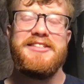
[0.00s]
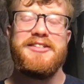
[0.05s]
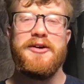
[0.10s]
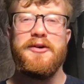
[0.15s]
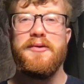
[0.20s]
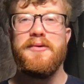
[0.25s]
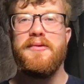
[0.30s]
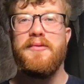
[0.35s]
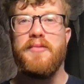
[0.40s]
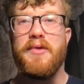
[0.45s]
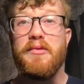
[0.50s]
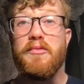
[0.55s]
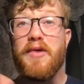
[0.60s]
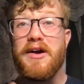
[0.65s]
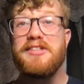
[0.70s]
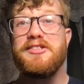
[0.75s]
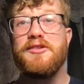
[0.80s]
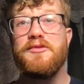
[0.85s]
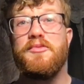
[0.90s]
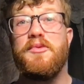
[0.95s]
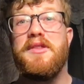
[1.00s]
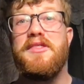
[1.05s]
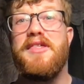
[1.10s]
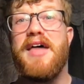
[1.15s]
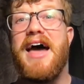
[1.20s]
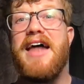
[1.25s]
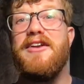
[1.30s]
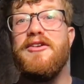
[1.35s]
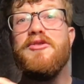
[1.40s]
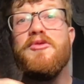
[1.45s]
So we wrestled with
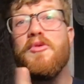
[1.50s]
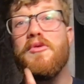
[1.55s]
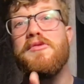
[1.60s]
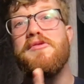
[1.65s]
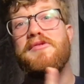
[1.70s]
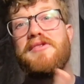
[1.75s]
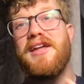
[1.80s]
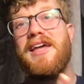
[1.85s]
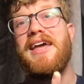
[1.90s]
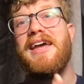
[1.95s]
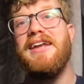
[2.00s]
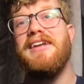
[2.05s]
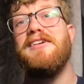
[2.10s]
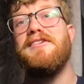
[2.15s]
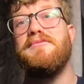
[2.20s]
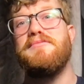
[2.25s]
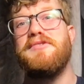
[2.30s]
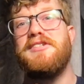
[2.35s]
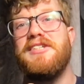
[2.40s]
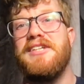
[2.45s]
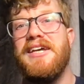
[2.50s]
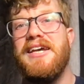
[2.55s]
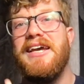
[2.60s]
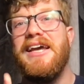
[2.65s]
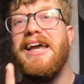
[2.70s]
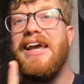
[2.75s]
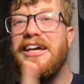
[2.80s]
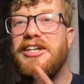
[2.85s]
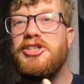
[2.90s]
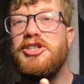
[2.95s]
that northern kingdom's
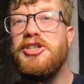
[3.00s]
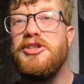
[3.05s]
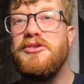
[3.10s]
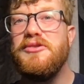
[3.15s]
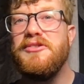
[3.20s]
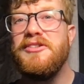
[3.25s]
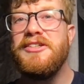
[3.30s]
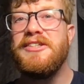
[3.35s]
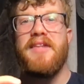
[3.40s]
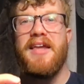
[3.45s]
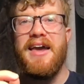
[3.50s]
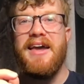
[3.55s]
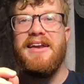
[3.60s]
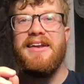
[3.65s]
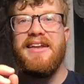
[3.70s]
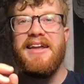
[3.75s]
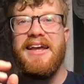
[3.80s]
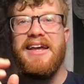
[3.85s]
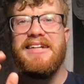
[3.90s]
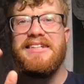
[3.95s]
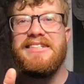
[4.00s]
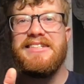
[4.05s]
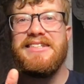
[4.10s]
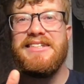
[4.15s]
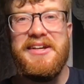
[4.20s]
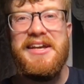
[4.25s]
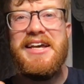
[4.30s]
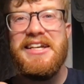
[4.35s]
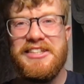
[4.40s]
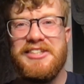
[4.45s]
issues and its
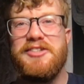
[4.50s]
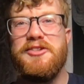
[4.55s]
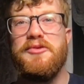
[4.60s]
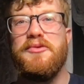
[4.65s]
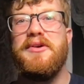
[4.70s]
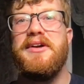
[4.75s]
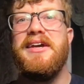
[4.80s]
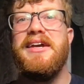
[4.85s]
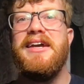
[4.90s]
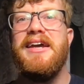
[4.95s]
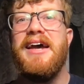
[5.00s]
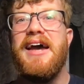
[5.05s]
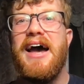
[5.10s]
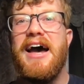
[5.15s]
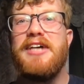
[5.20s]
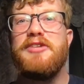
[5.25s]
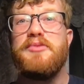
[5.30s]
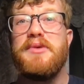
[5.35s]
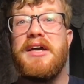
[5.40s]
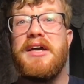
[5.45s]
history as we